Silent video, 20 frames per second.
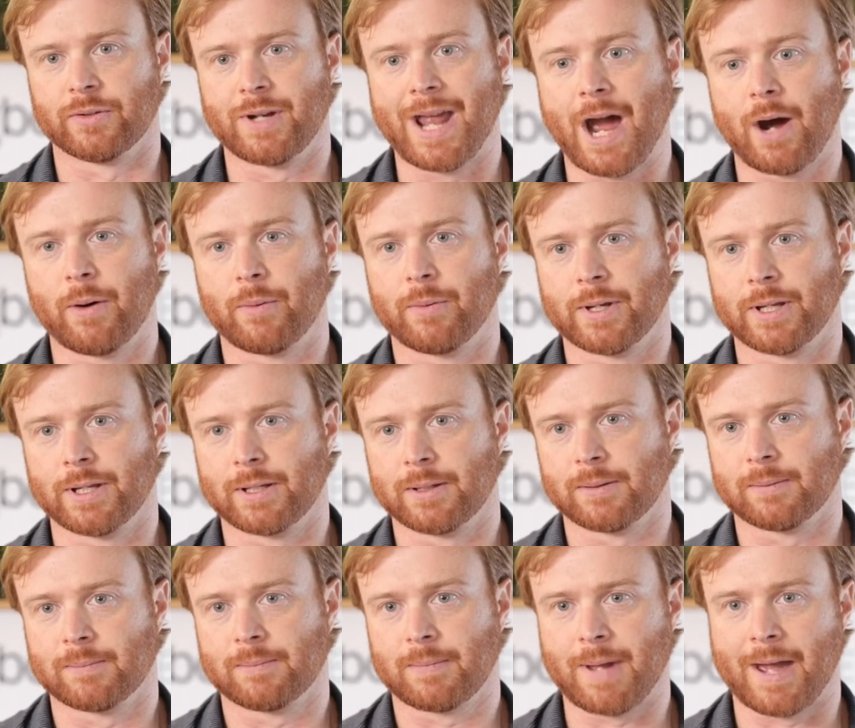now
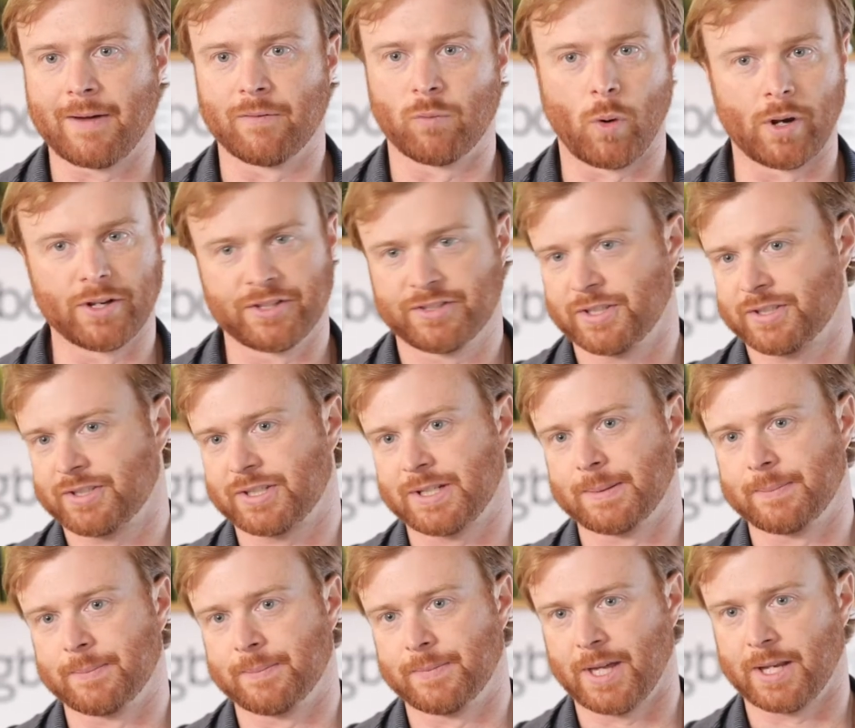we have one
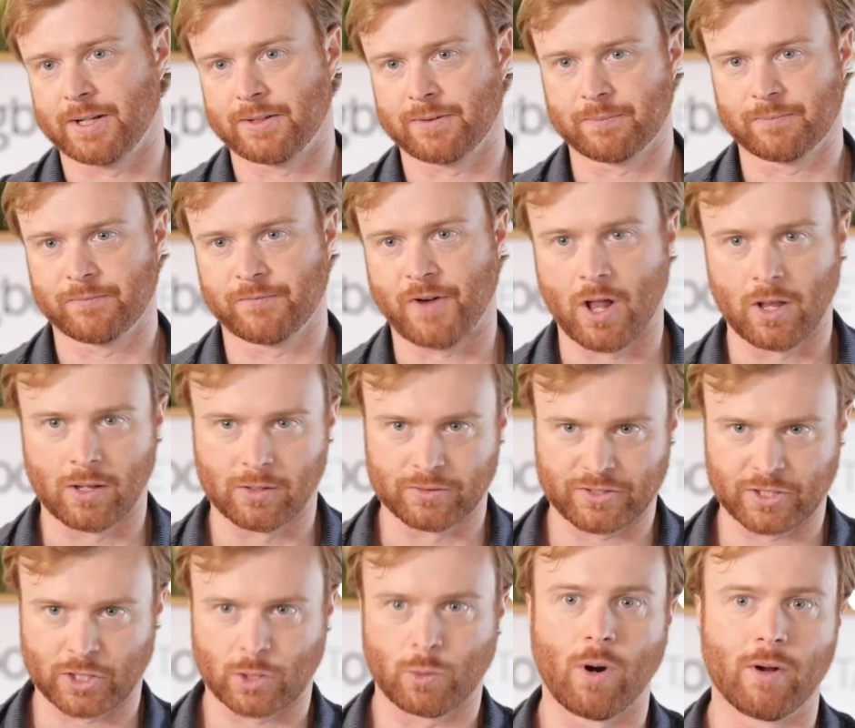system that follows
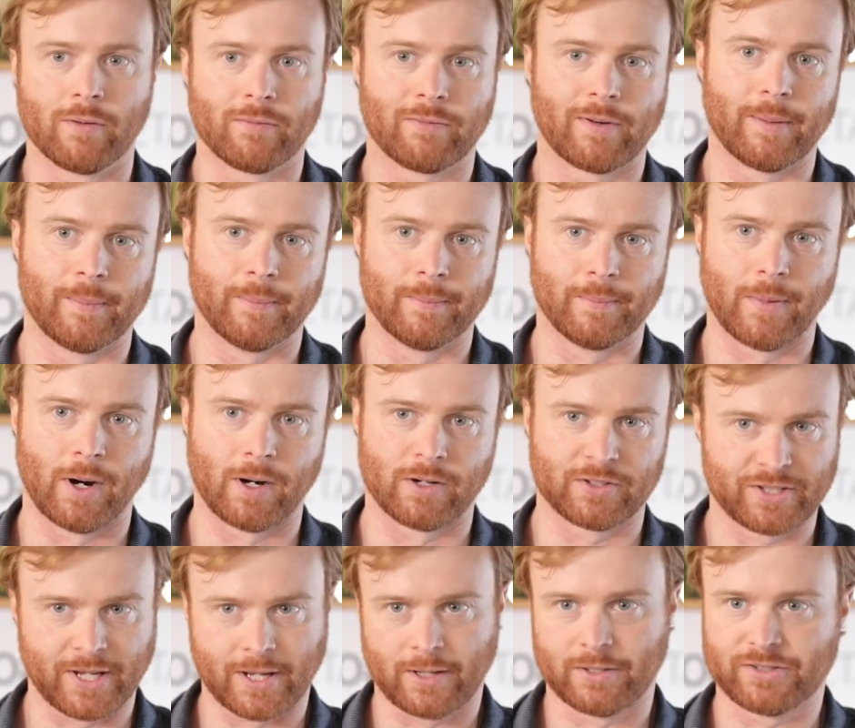the quote from our
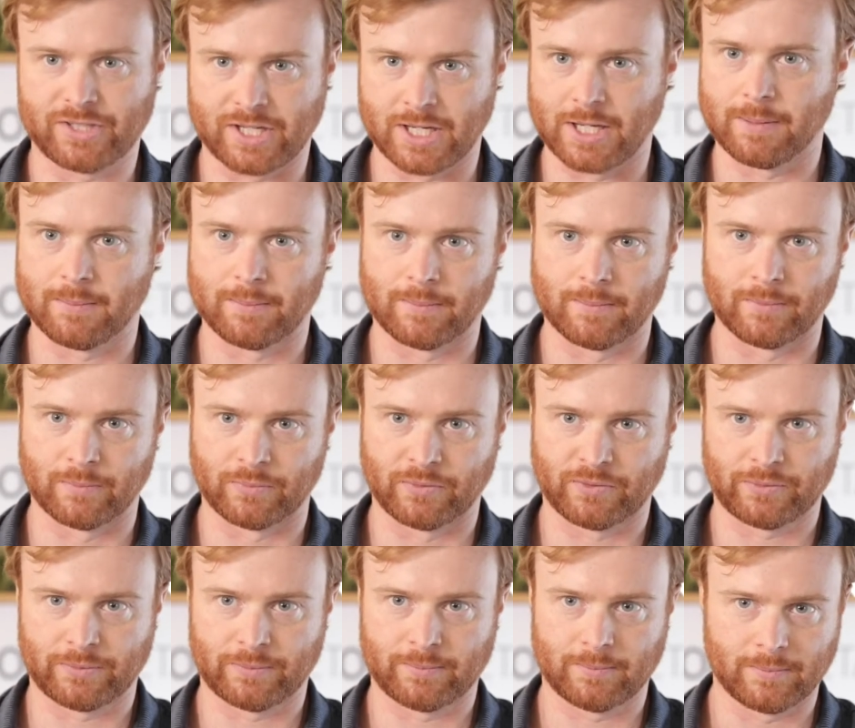sales team
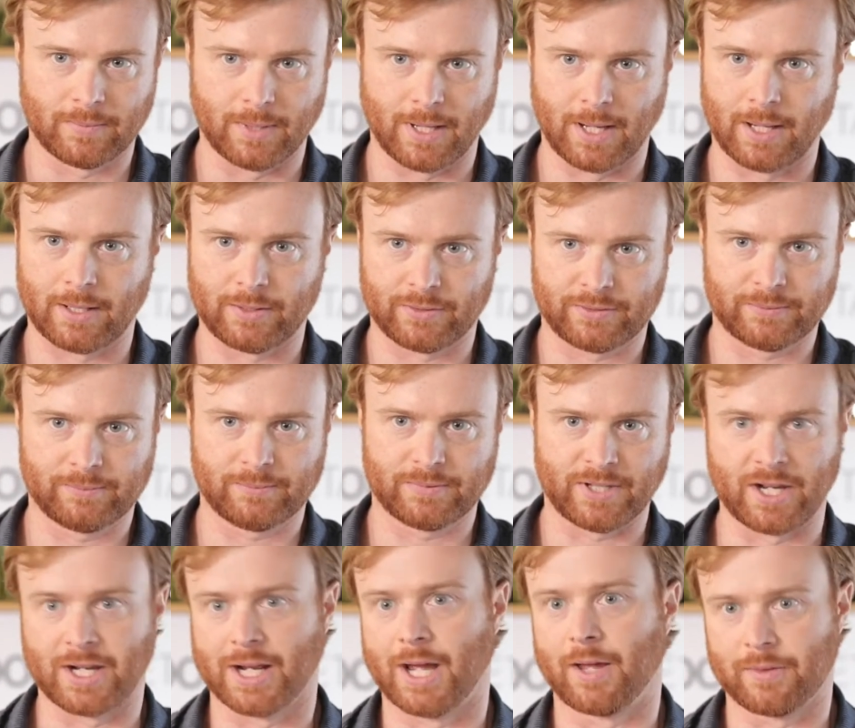
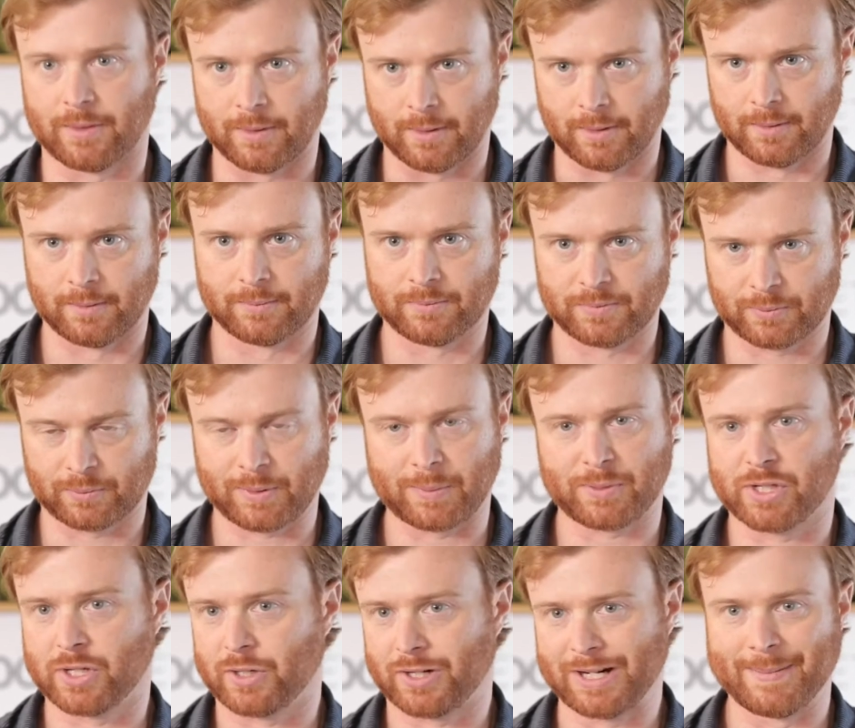sending out the
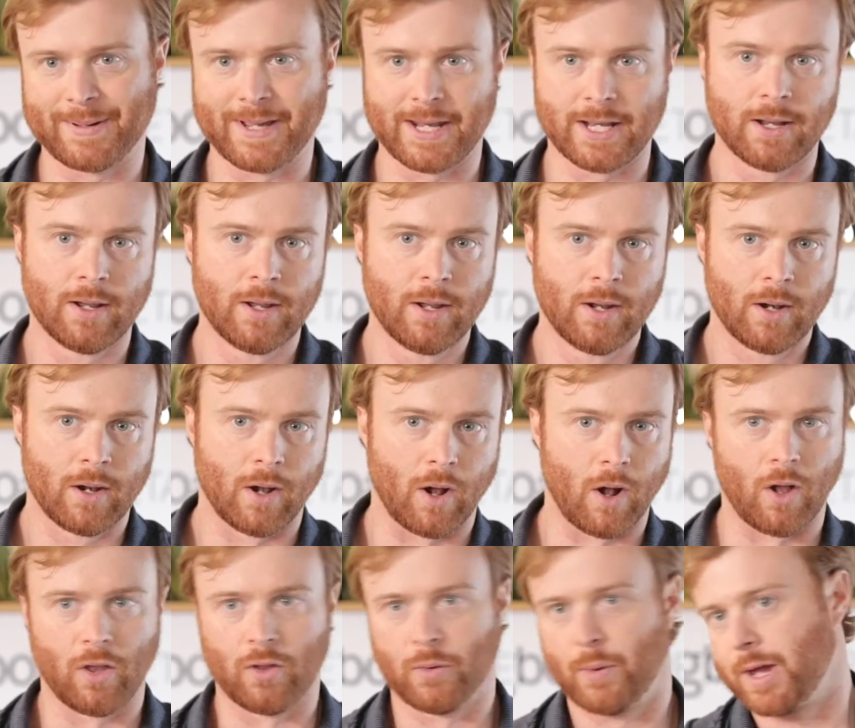subscription agreement
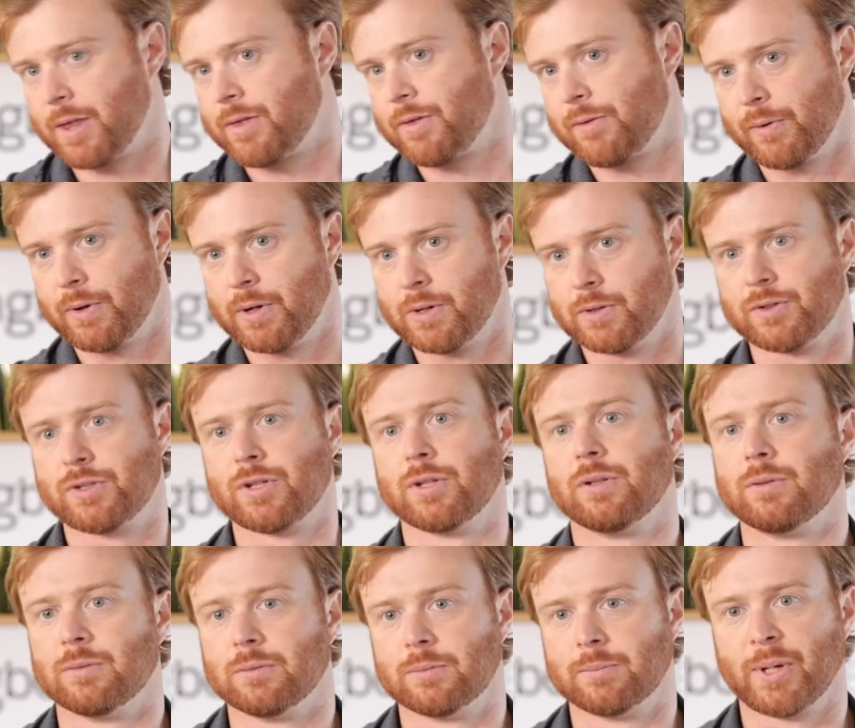all the way through
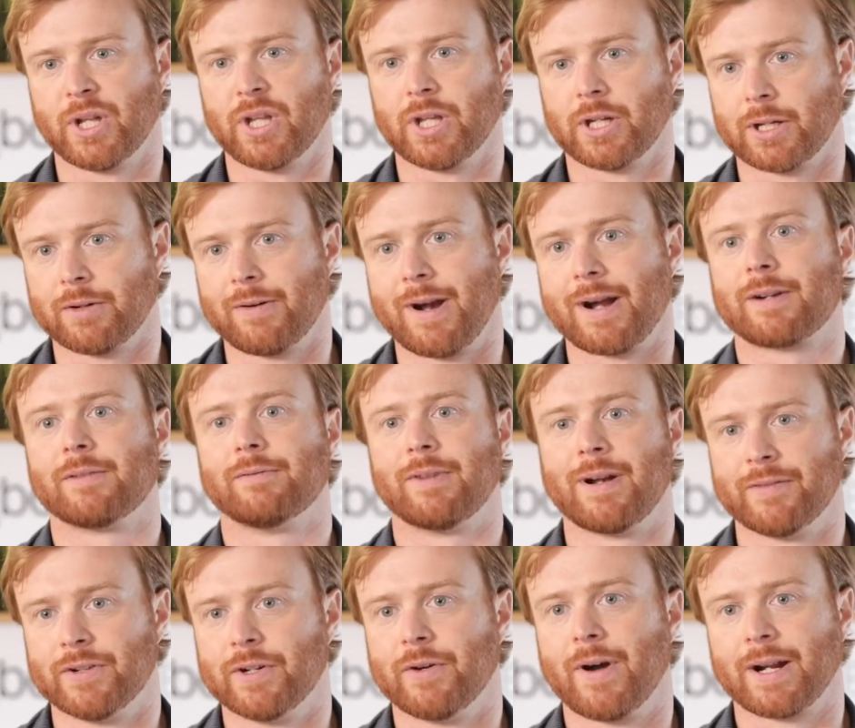to billing and
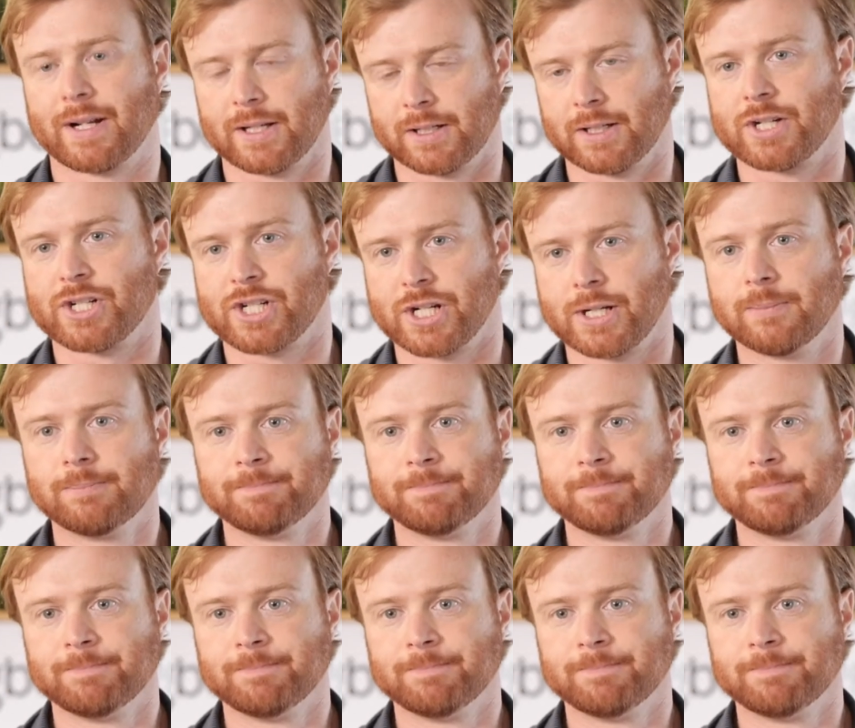revenue recognition.